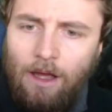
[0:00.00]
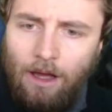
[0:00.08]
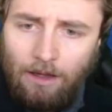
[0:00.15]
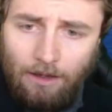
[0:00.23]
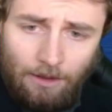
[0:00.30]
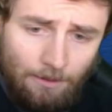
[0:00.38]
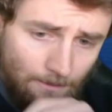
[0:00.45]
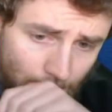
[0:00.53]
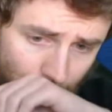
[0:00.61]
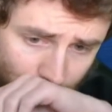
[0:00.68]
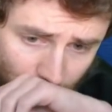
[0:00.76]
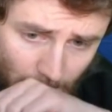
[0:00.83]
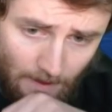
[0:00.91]

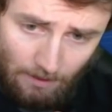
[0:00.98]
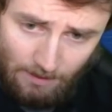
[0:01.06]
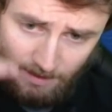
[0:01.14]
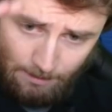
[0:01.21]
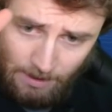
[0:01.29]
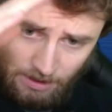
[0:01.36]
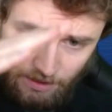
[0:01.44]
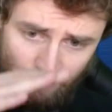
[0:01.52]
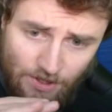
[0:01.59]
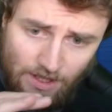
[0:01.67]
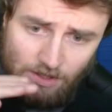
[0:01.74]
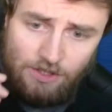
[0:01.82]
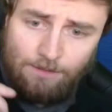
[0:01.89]
there's a bunch of
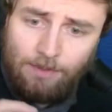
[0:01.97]
changes,